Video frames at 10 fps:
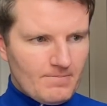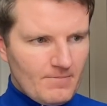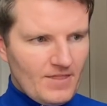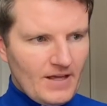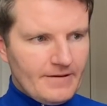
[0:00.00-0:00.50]

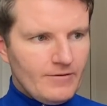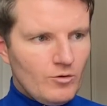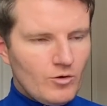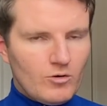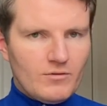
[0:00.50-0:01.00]
thing
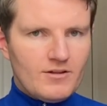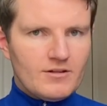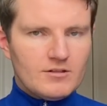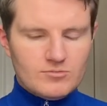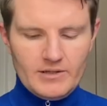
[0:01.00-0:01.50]
going on with it
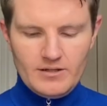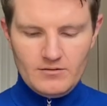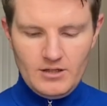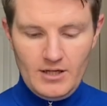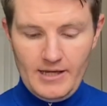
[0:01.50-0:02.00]
as
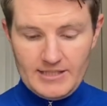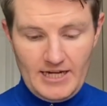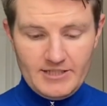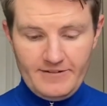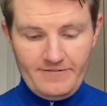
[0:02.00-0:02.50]
well. It's
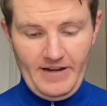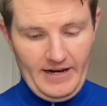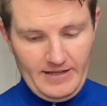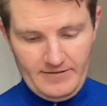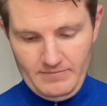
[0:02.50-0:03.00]
actually
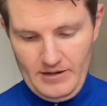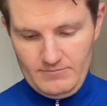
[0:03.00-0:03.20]
very,